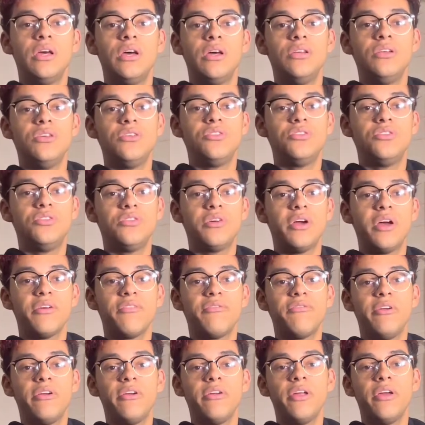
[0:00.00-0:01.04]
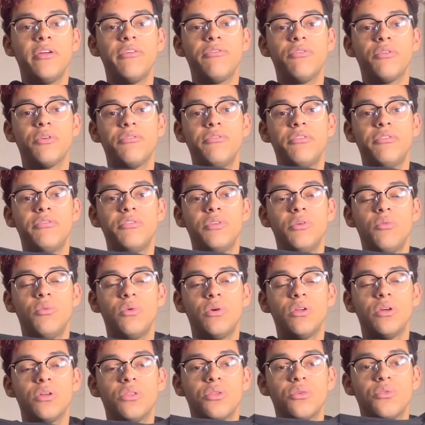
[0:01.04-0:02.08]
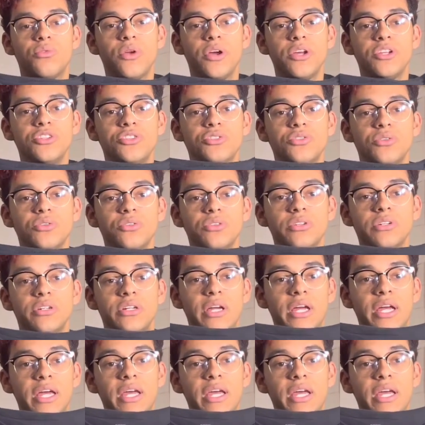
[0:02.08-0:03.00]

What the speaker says: You do have Fahrenheit 451 on the right shoulder